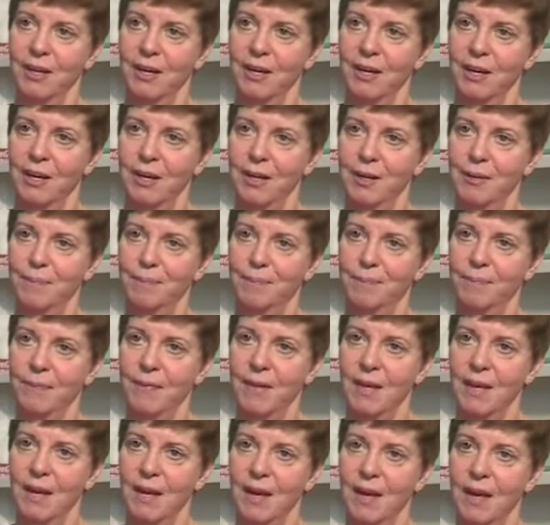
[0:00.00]
And
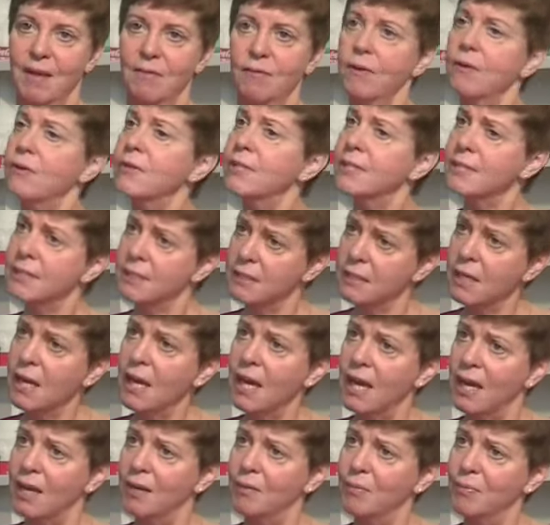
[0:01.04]
very
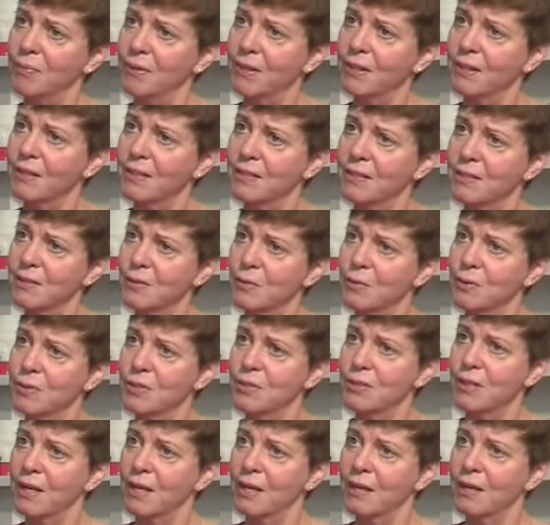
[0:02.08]
sad, because it
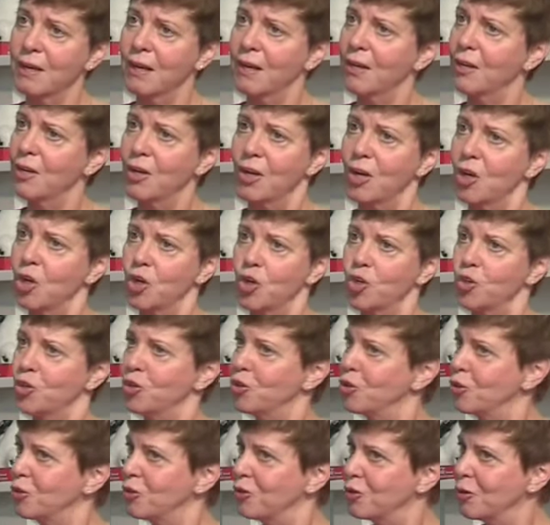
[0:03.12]
was like,
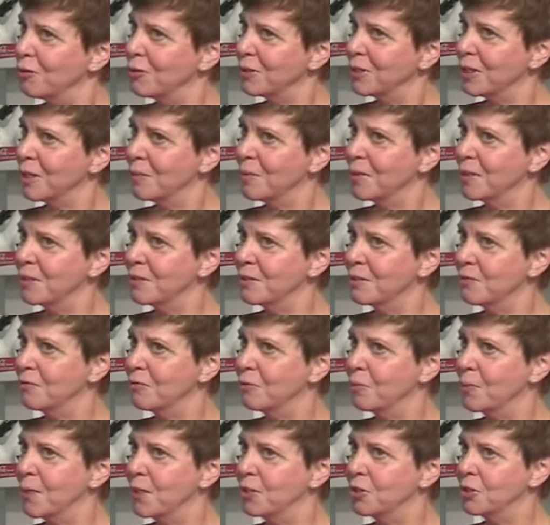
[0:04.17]
don't tell me this
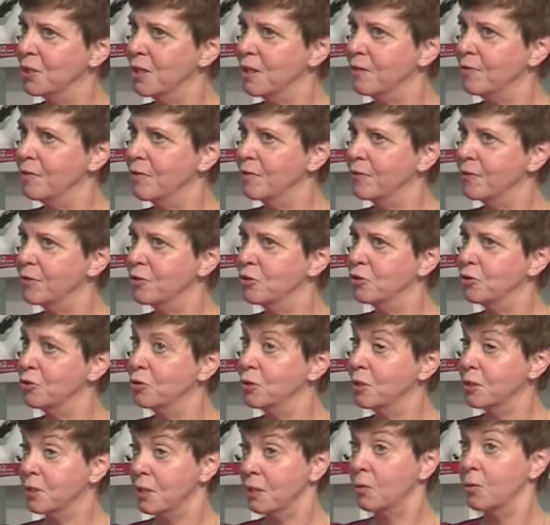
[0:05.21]
information, even if it's true,
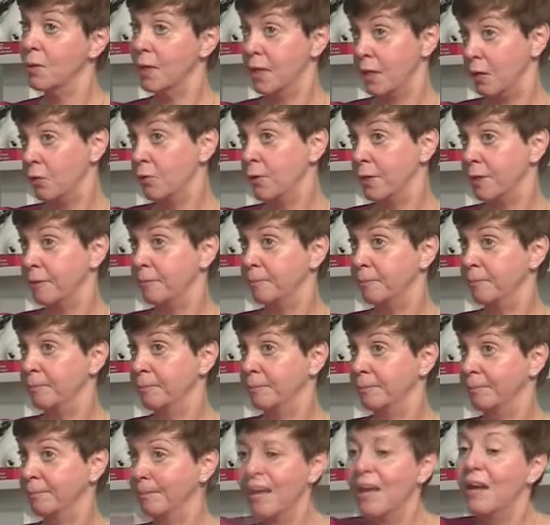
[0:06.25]
because I don't want to hear it.
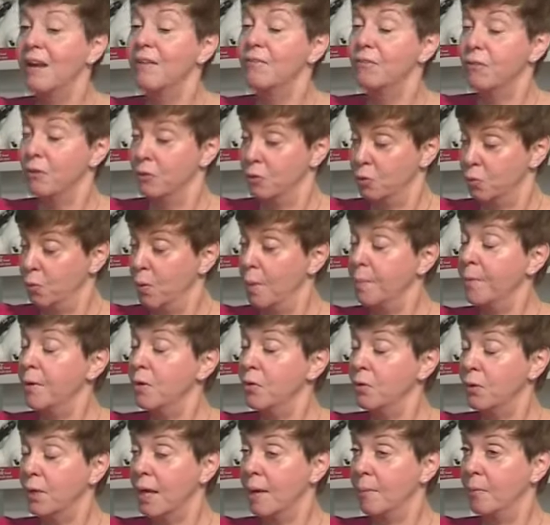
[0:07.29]
And if those women
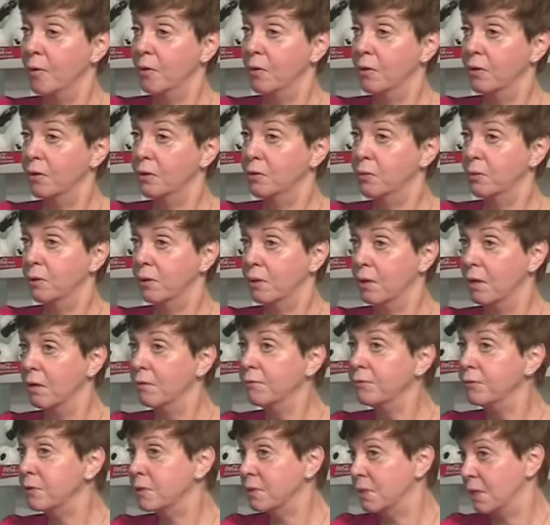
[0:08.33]
who came along to our
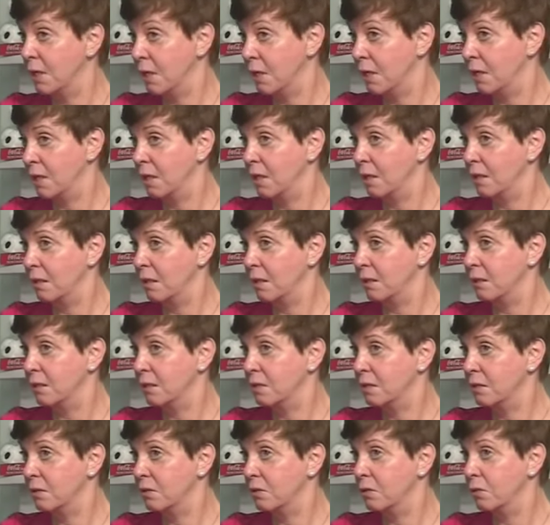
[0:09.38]
conference had had anything
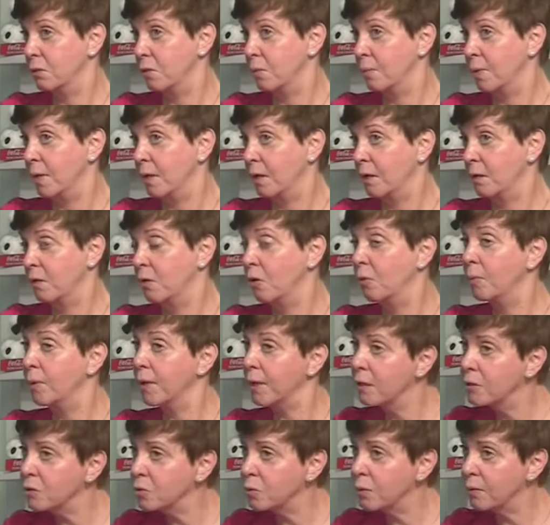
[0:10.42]
to do about it,
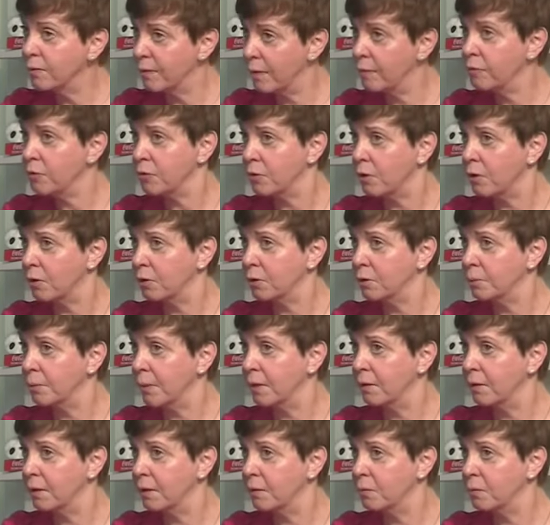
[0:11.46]
nobody else would have ever talked
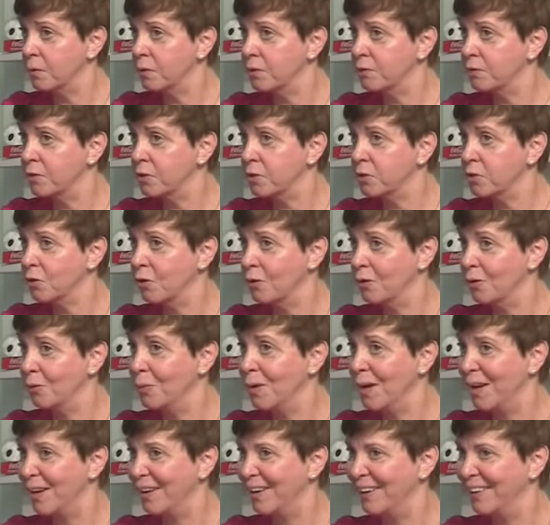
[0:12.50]
about it. It would have just gone
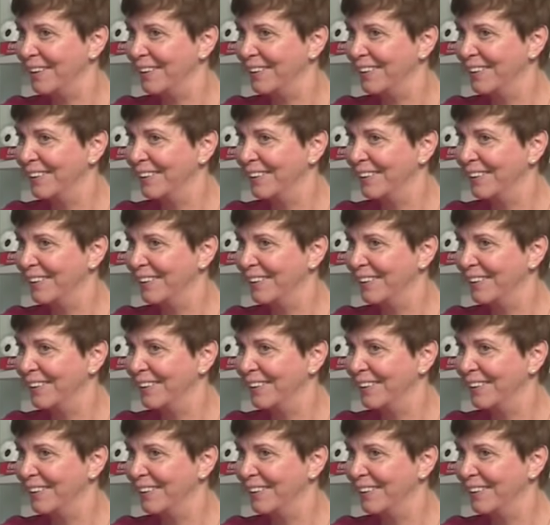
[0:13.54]
away.